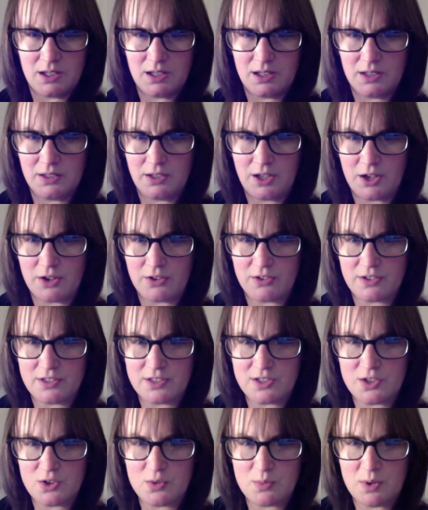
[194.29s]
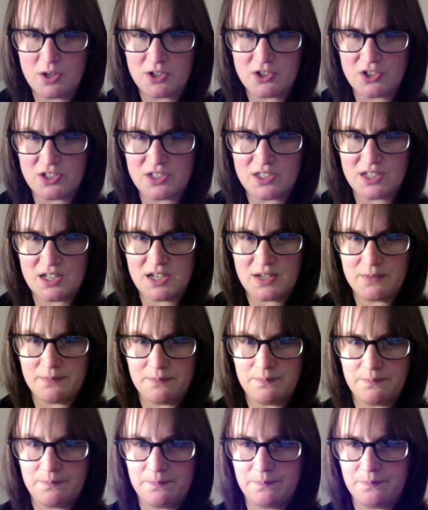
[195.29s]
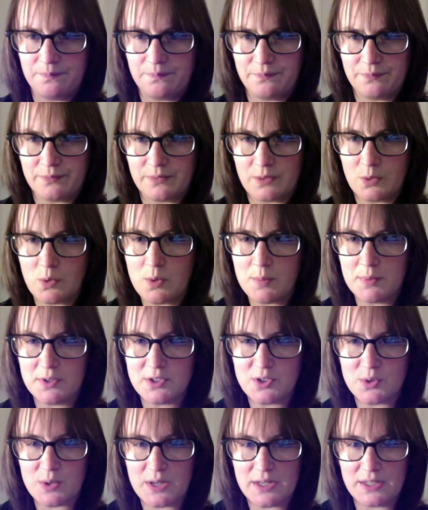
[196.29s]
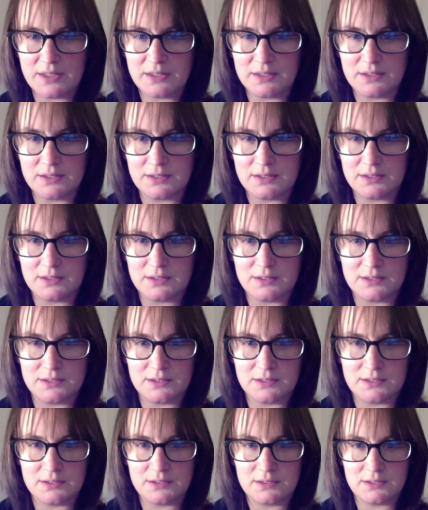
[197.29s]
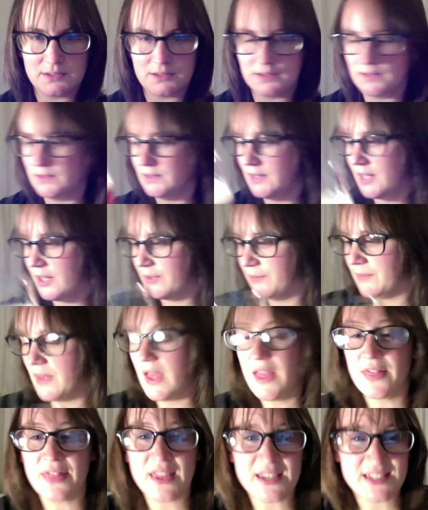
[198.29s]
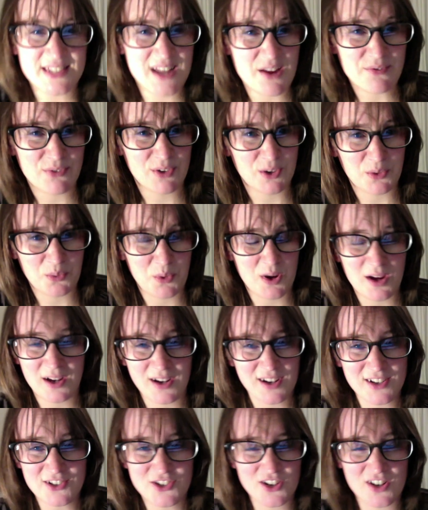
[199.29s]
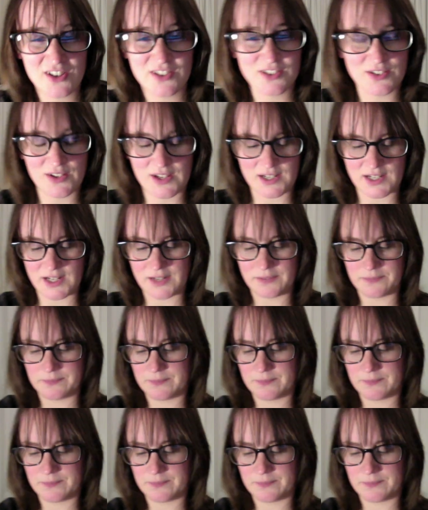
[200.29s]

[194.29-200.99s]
No, it's too much, isn't it? What am I doing? No, that's never going to work. I shan't do that again.